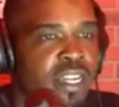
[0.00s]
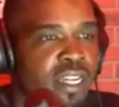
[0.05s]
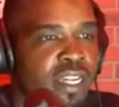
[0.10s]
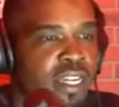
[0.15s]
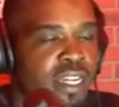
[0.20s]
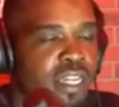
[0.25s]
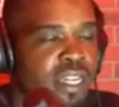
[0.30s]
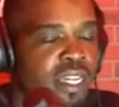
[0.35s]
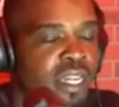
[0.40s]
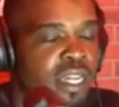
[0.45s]

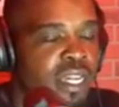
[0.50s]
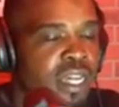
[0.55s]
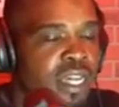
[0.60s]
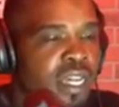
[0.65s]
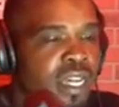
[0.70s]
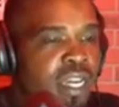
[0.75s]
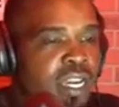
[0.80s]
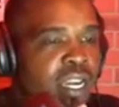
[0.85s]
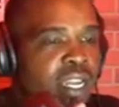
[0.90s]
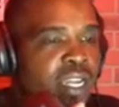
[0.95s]
it,
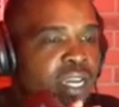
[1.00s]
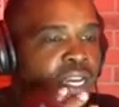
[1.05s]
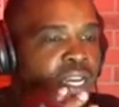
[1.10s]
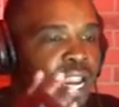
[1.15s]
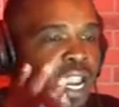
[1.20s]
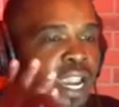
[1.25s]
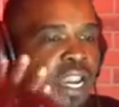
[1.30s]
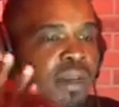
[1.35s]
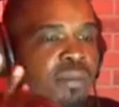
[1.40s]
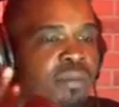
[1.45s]
and it
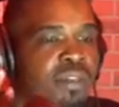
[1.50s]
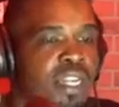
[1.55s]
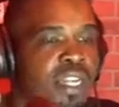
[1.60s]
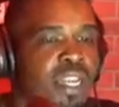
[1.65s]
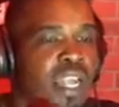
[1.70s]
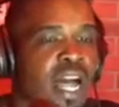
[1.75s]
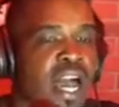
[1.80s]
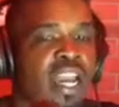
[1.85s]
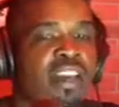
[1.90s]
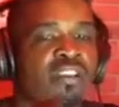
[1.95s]
came to
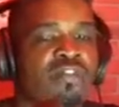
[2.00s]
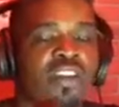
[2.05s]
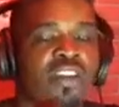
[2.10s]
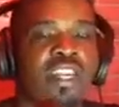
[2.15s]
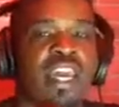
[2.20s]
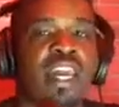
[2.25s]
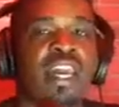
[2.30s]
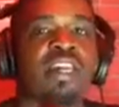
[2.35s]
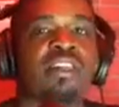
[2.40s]
life, and now